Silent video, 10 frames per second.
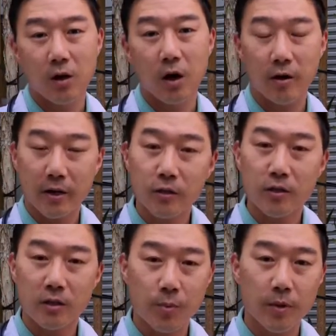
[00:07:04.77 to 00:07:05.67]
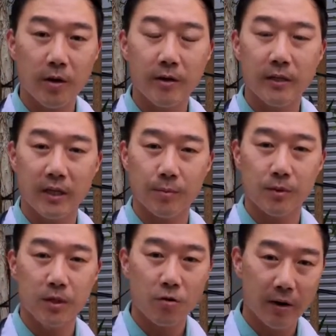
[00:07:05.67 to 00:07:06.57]
our interdisciplinary
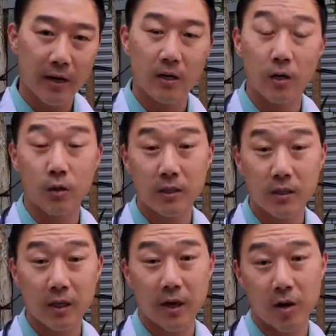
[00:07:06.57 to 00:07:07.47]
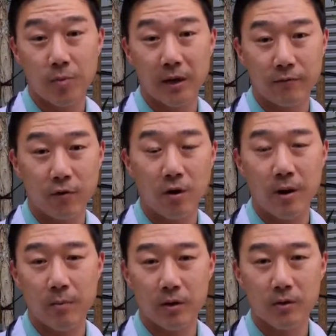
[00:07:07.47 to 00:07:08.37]
teams create a holistic care plan for our
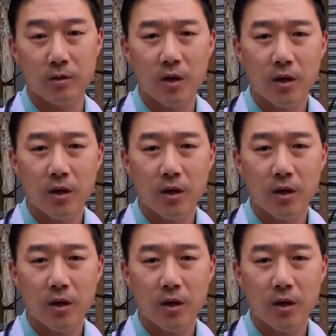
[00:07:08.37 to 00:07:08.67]
members